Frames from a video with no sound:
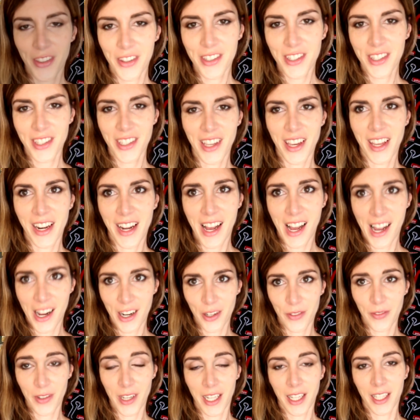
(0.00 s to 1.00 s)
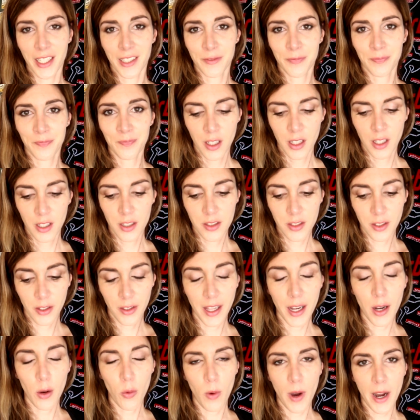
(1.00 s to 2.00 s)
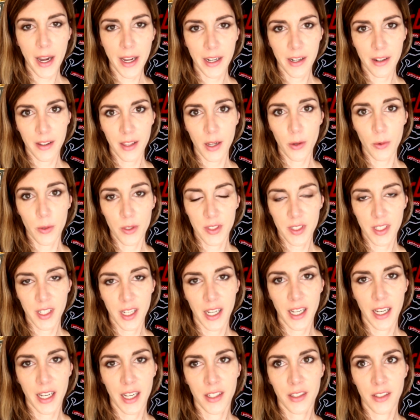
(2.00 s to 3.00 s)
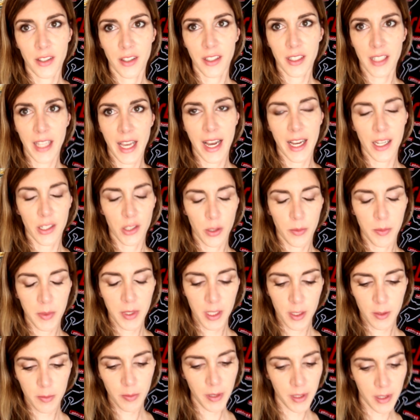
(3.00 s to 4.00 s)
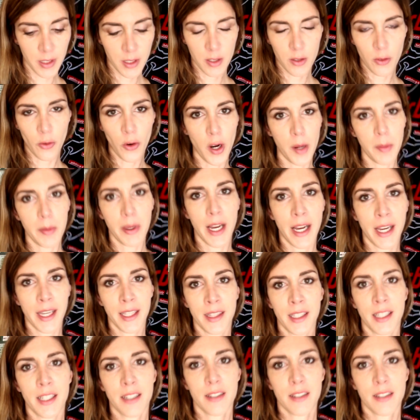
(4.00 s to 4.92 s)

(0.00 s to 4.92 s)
This is kind of aggravating. So that wire that was cut under the dash, let me explain the story behind